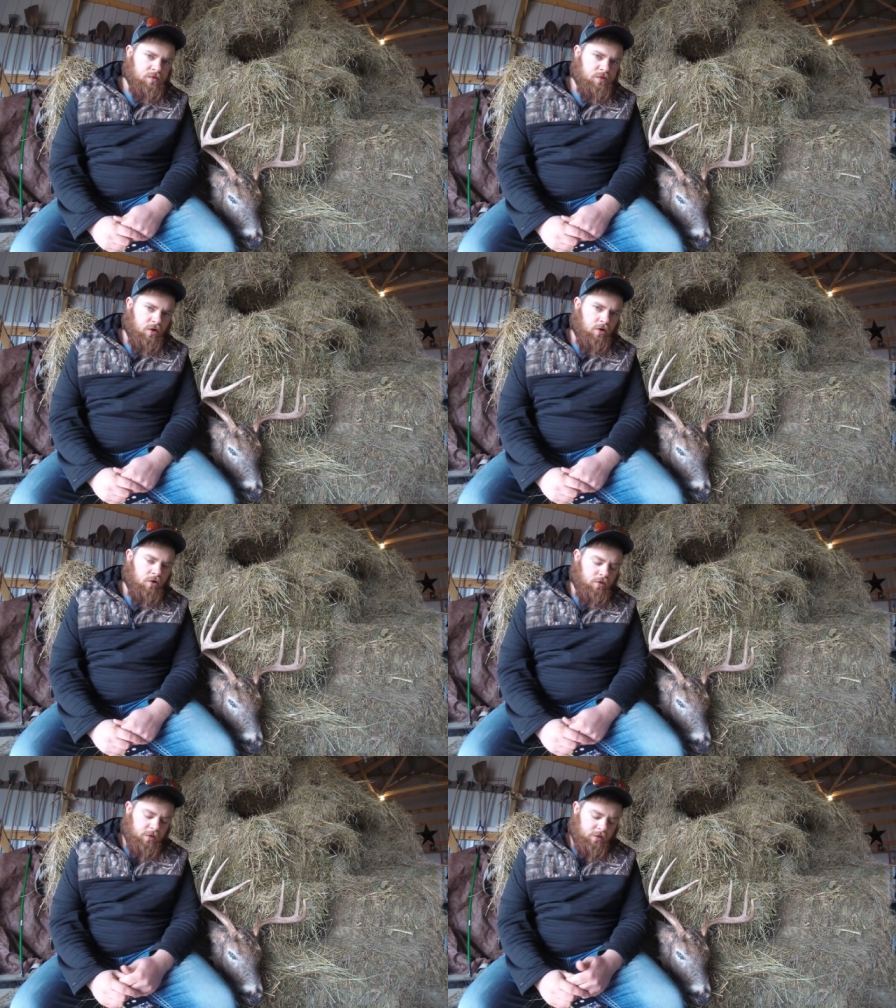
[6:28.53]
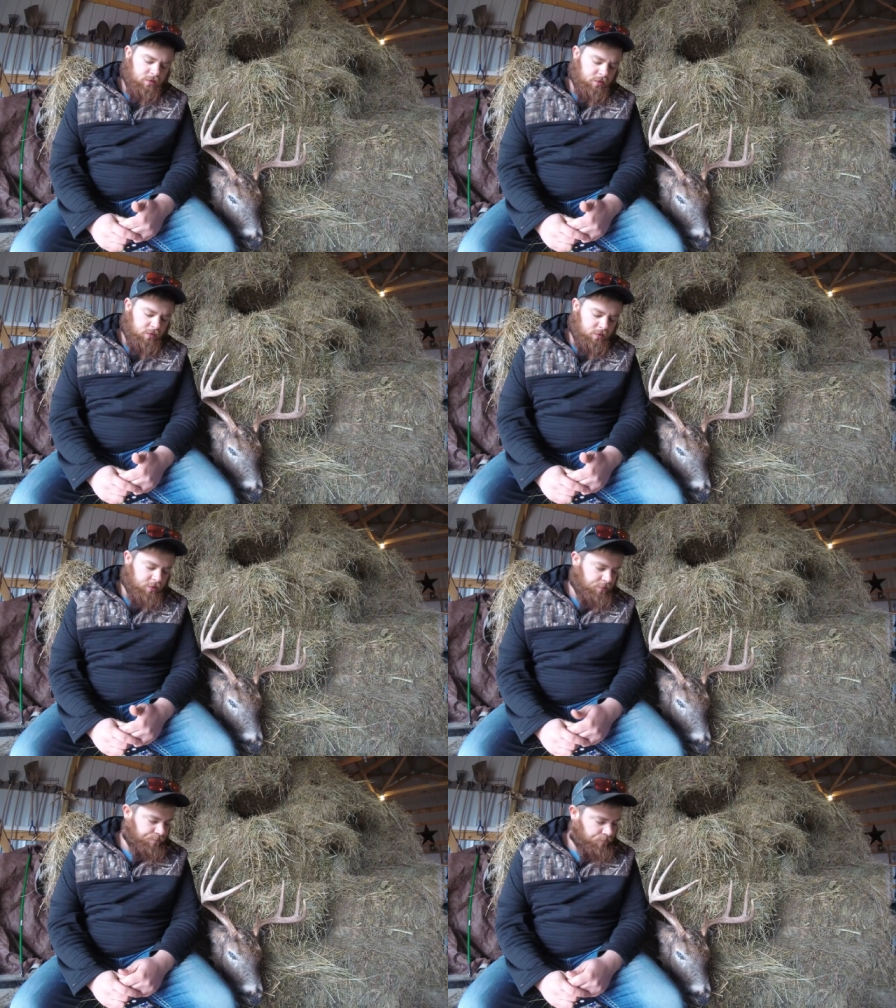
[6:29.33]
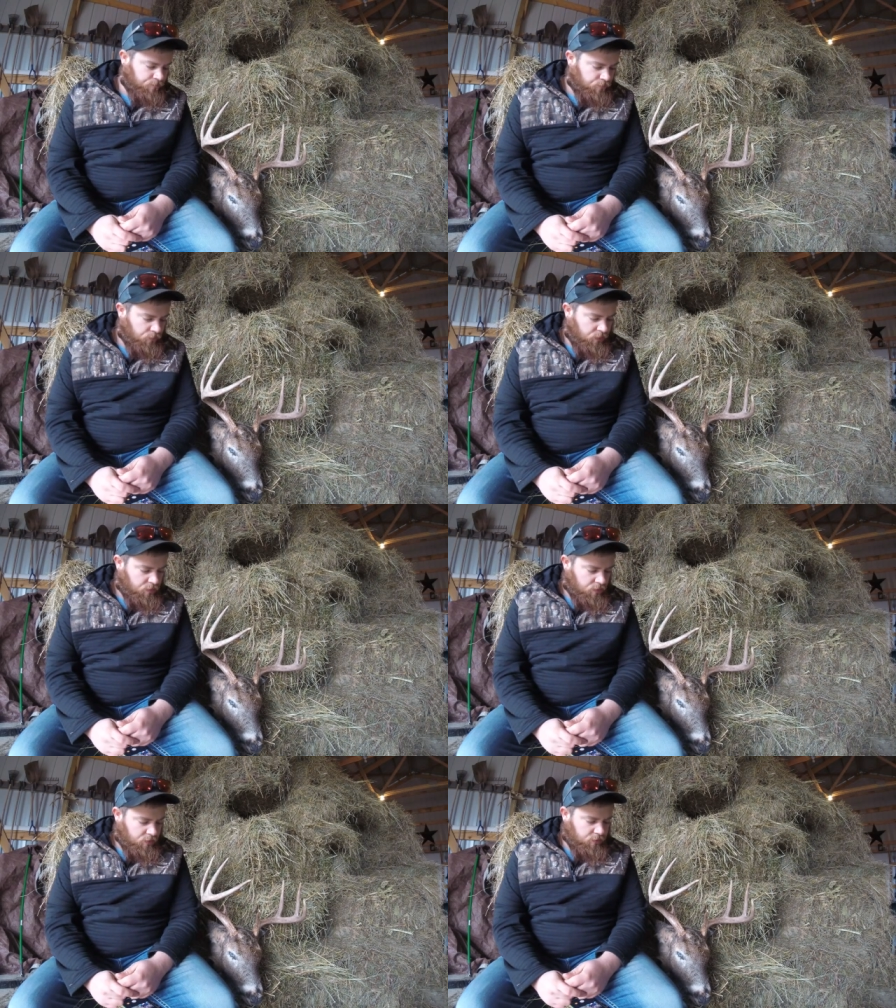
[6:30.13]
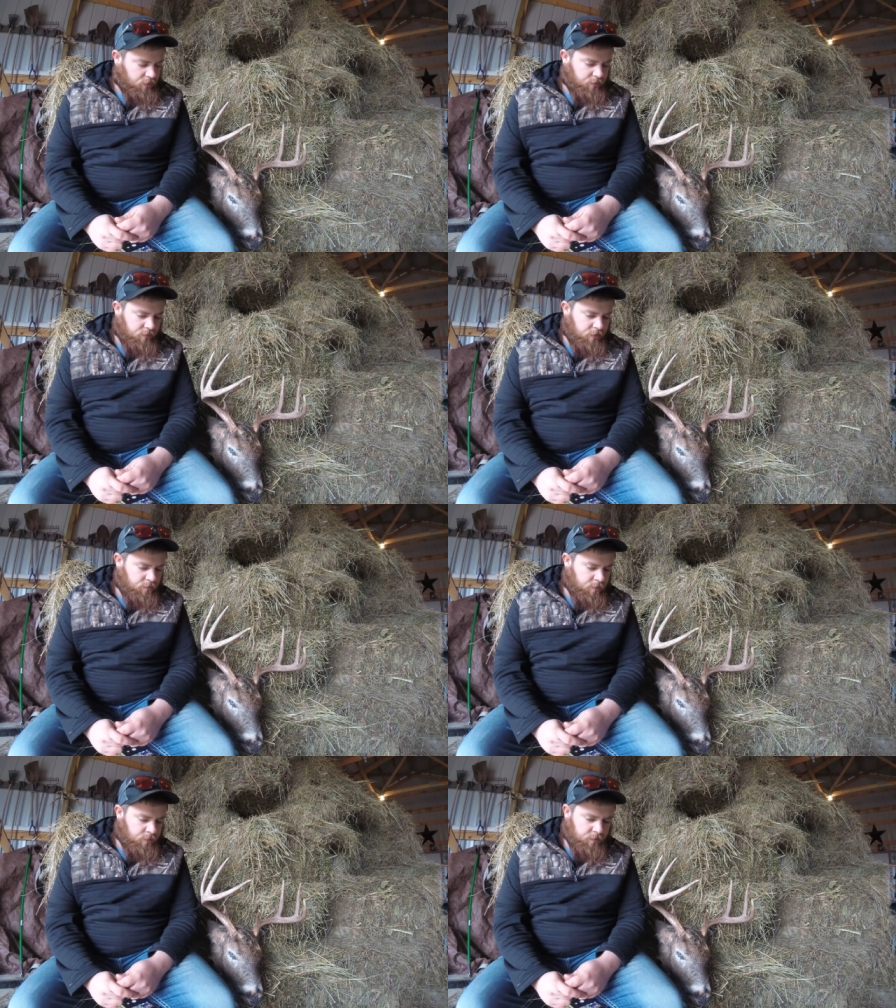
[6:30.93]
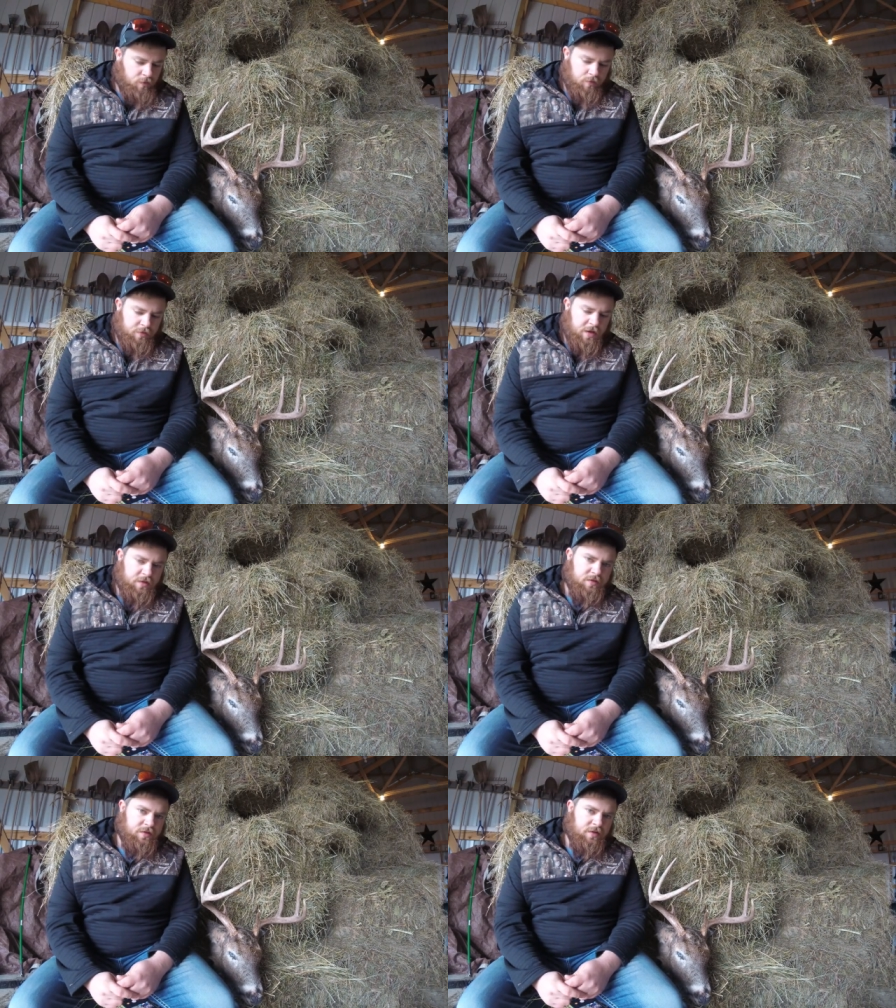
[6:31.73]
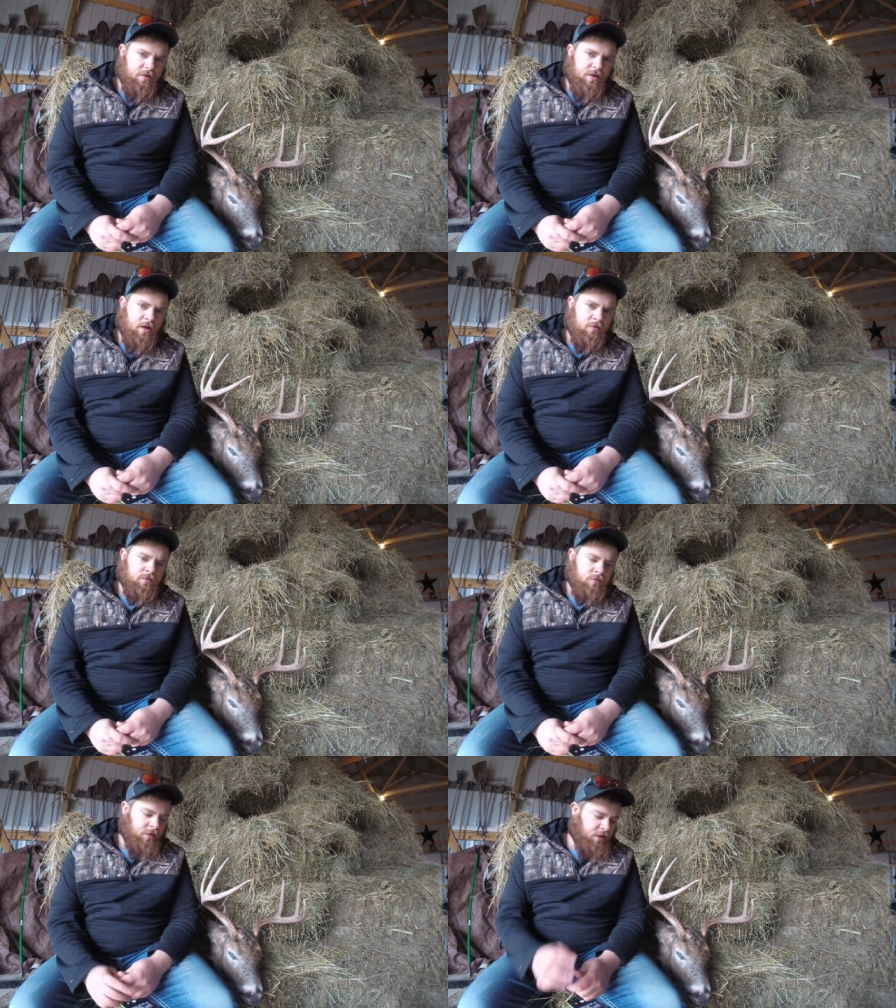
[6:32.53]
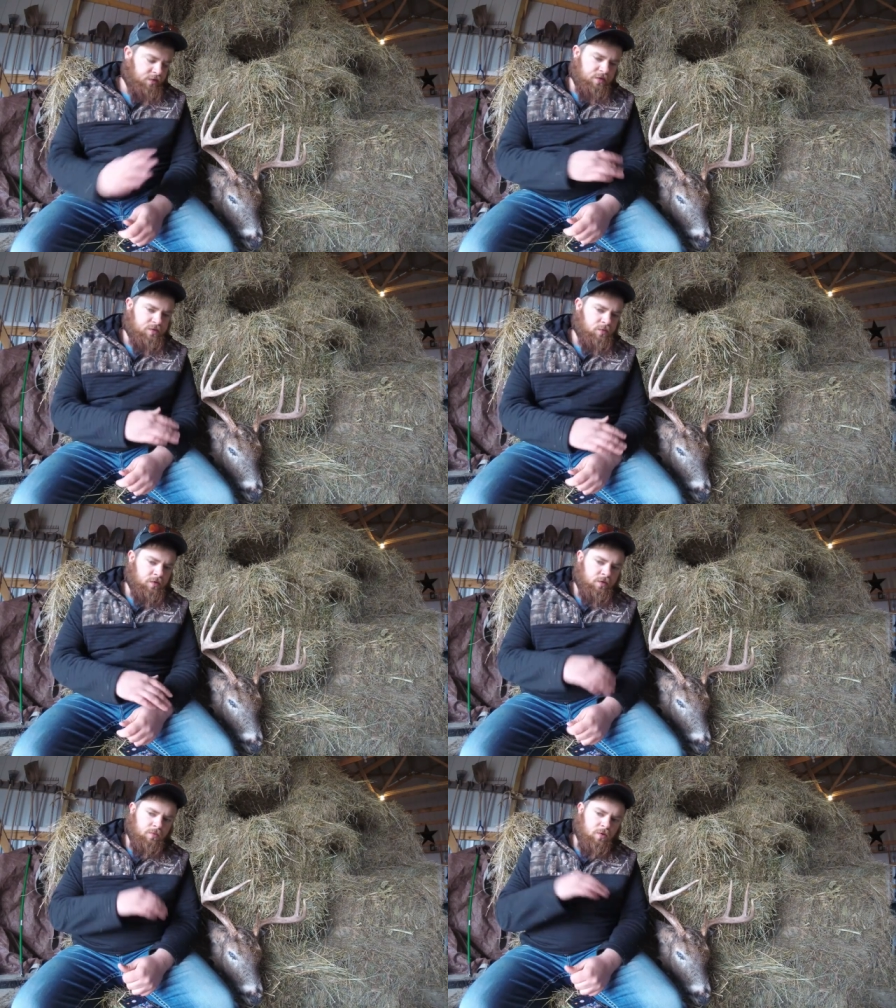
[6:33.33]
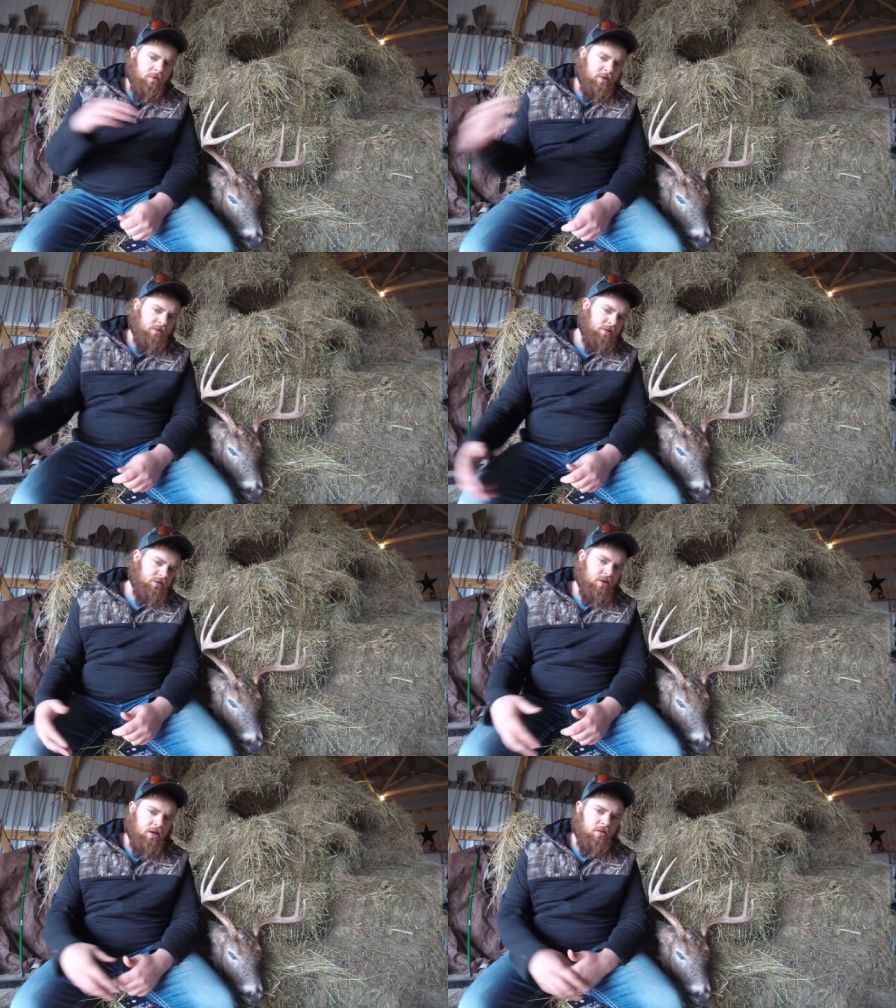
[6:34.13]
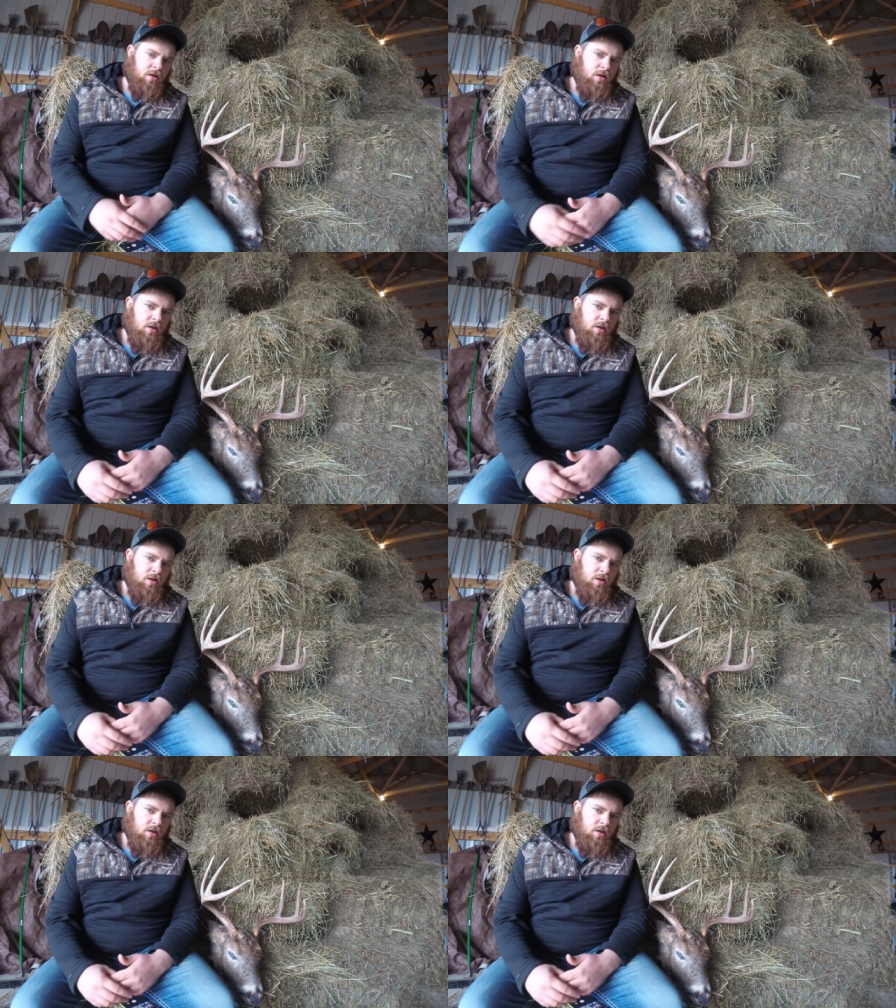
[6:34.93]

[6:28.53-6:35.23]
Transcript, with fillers: So it literally took three of them to go track this deer down. Not this one, the one that they shot